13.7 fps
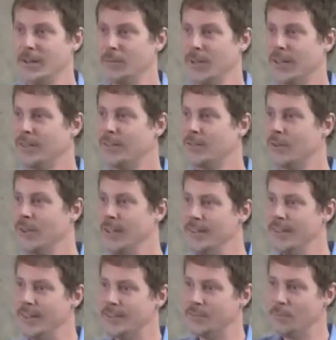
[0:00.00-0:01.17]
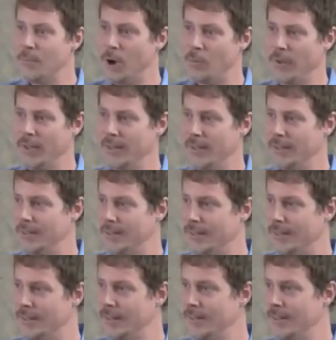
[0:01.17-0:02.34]
Because in this moment,
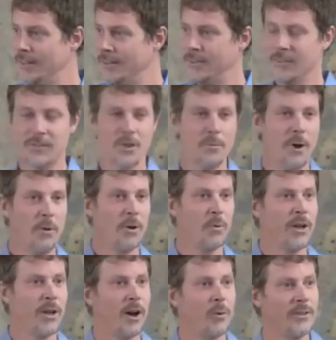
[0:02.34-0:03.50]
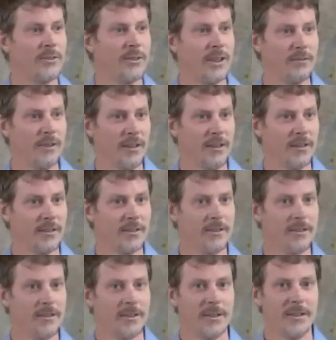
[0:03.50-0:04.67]
this is the moment we always live in.
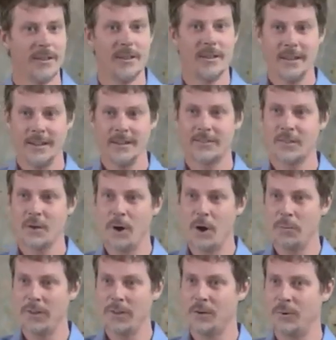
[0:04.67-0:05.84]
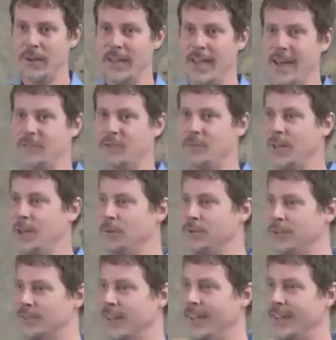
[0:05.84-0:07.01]
And it's the moment that we have to be able
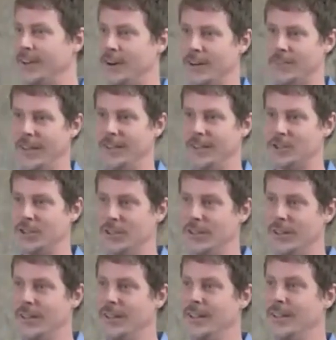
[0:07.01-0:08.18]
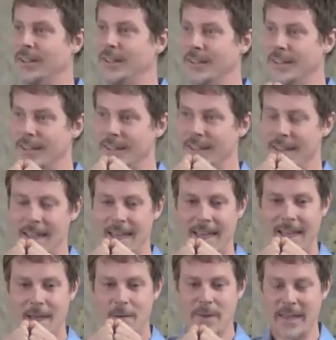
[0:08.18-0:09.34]
to take our attention
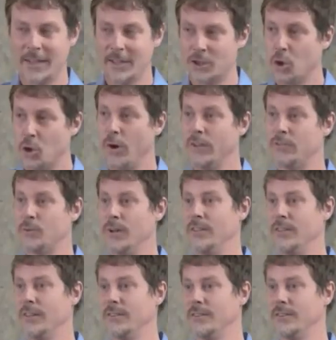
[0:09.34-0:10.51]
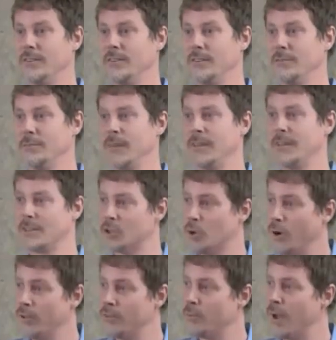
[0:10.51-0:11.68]
and make a choice with it. Make a
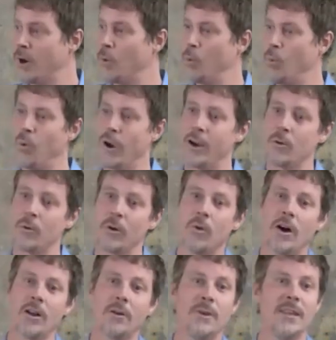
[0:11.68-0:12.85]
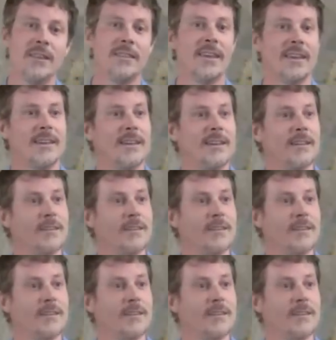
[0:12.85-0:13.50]
choice about where we want to be thinking.